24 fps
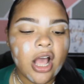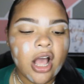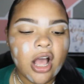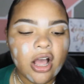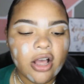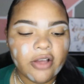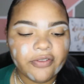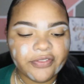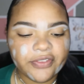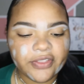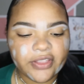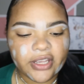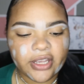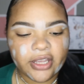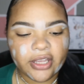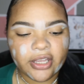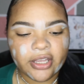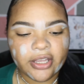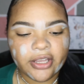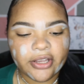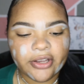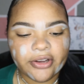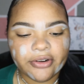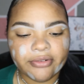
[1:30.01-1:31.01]
of
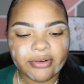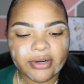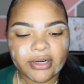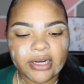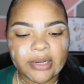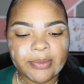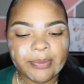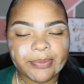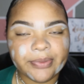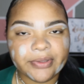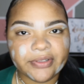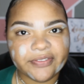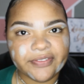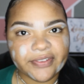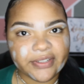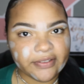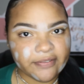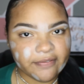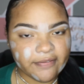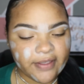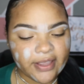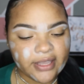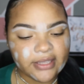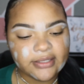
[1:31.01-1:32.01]
the Correct and Perfect
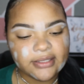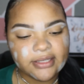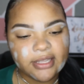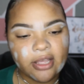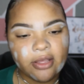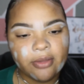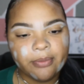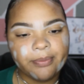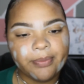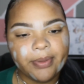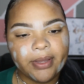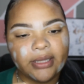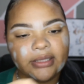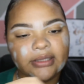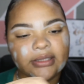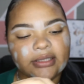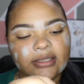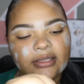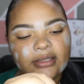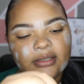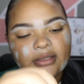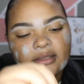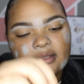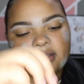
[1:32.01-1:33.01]
Face Compact,
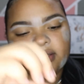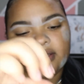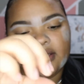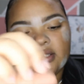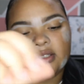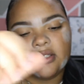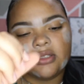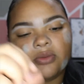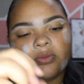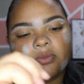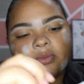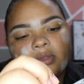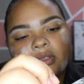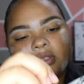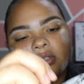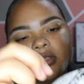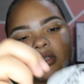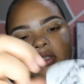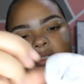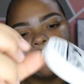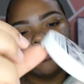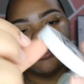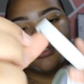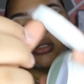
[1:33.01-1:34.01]
this one,